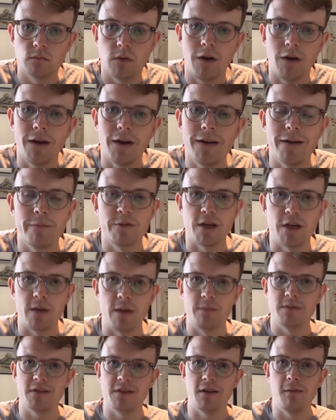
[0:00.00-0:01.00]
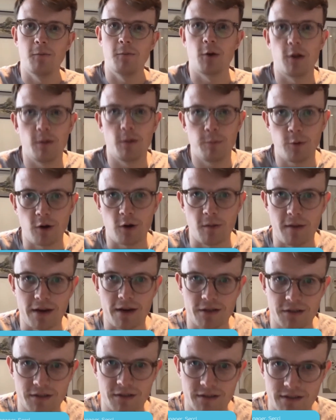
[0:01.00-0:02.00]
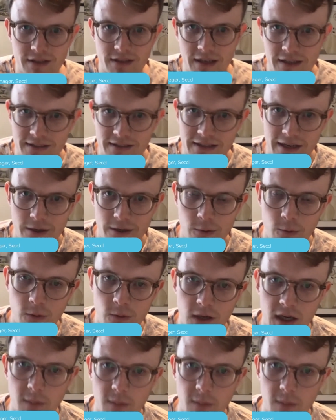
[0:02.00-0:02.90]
Hi, I'm James. I'm one of the product managers at Seccl.